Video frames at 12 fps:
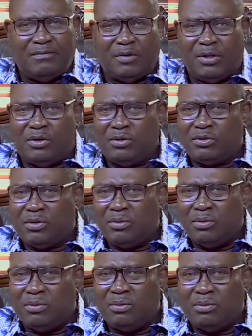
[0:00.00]
for they don't
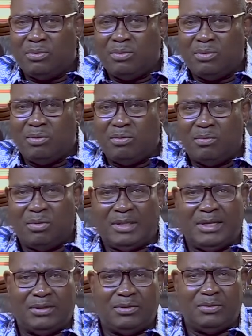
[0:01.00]
know what
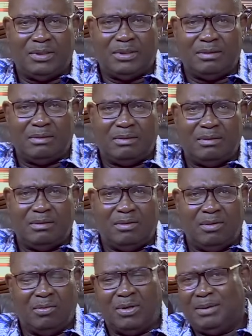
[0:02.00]
they are doing.
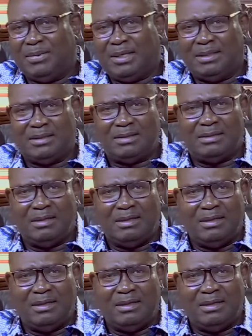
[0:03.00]
Or oh, wait a minute.